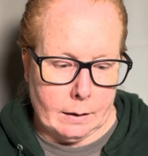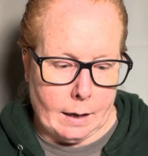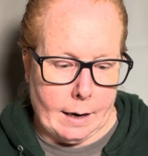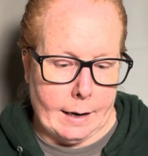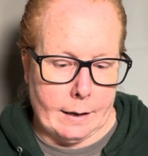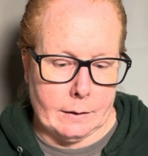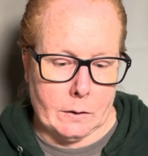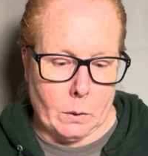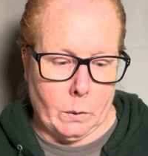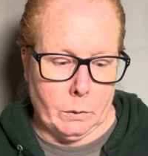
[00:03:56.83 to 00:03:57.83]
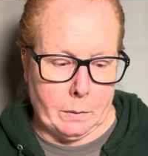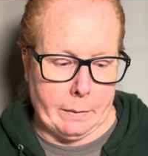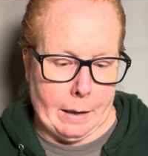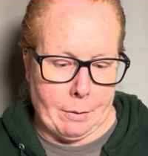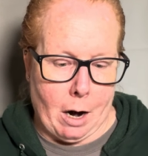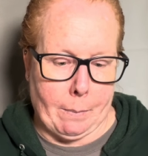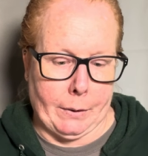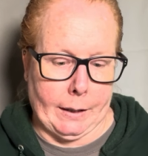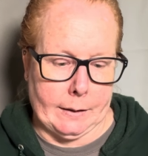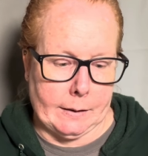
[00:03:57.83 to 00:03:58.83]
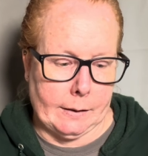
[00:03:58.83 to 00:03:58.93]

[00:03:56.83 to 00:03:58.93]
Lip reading: I had sold one of my properties.